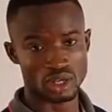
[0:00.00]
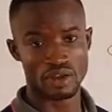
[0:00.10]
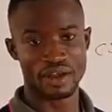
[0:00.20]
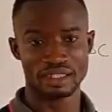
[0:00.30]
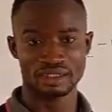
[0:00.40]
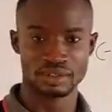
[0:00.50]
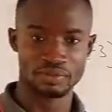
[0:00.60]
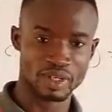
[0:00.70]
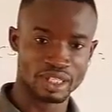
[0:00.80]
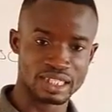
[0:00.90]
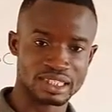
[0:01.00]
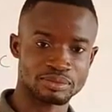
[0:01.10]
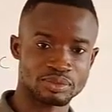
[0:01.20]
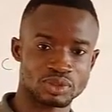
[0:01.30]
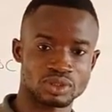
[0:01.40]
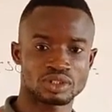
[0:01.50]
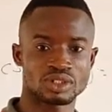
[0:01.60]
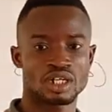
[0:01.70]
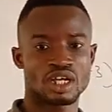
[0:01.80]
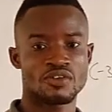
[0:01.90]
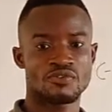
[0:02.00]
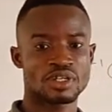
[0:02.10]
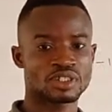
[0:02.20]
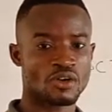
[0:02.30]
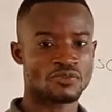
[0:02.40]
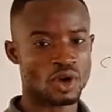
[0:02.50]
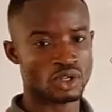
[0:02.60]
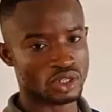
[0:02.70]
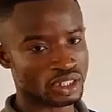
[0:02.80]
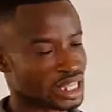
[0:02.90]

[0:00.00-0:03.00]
alright? It's just simple. First of all, know